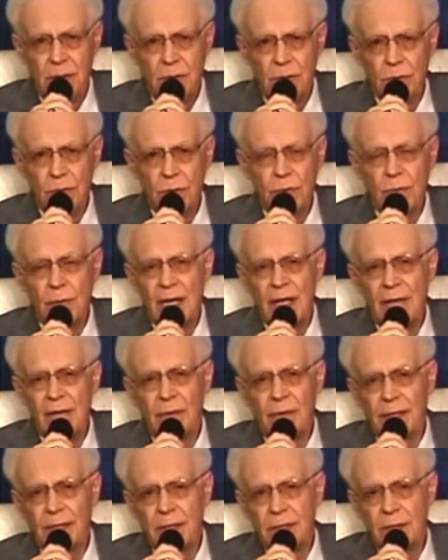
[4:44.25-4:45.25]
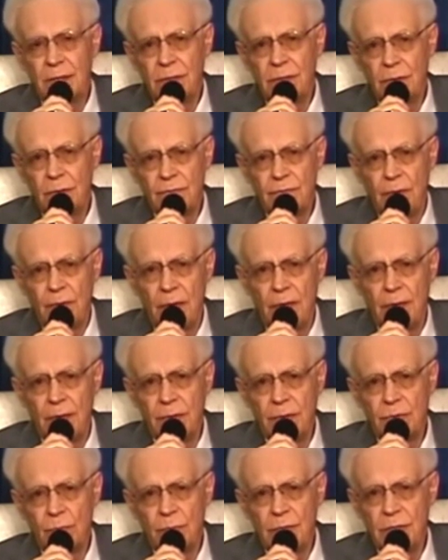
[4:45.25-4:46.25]
to travel into those
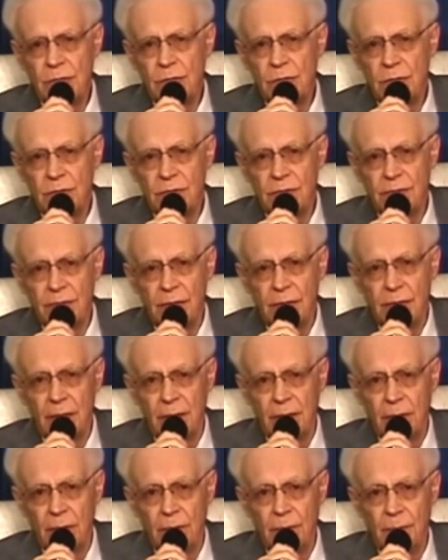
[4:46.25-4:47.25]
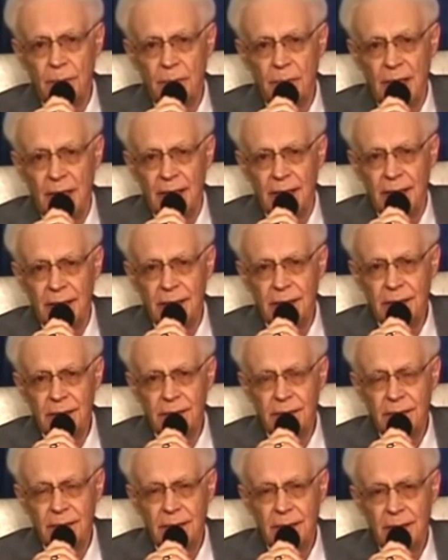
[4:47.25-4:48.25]
farthest reaches of our own mind